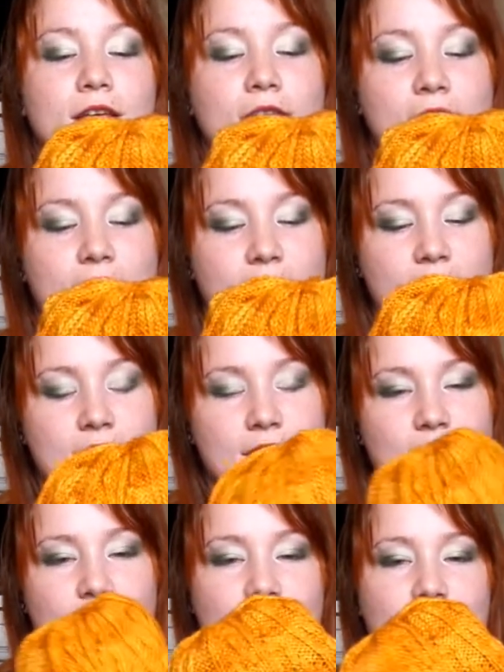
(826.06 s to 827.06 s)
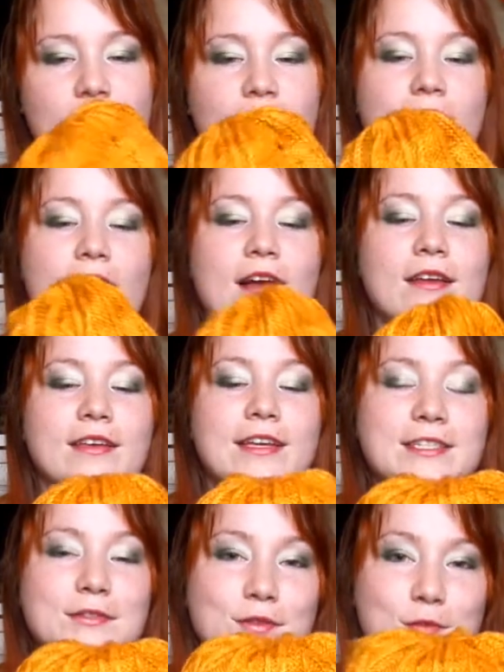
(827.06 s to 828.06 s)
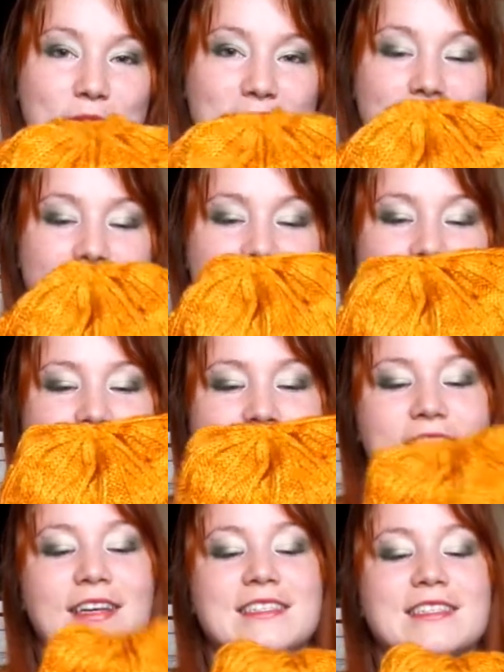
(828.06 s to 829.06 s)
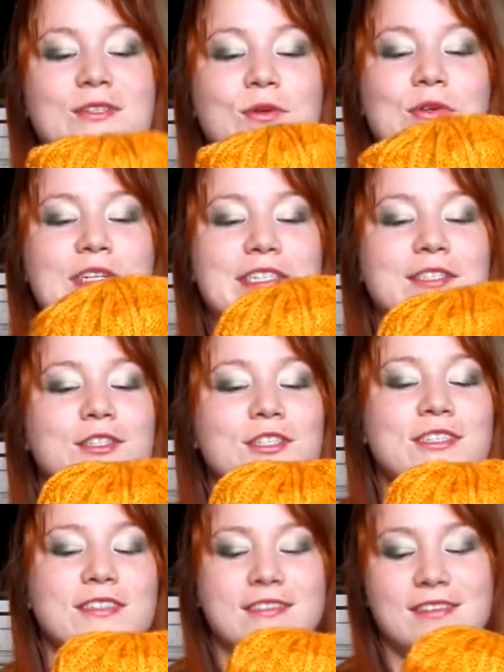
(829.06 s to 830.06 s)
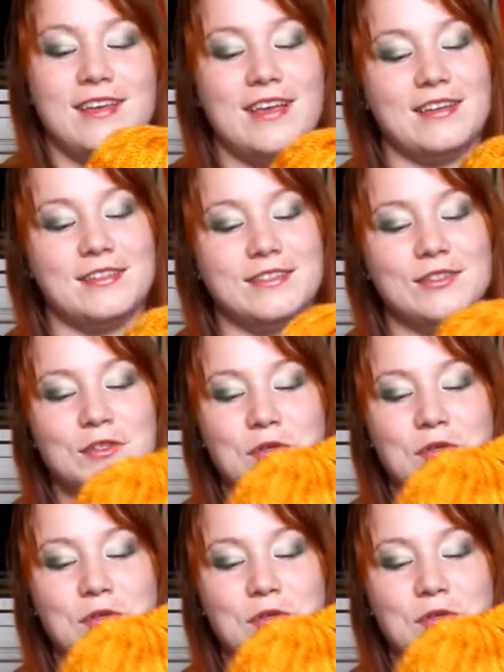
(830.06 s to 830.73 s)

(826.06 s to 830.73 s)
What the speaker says: And it's for me, because it's orange, and it's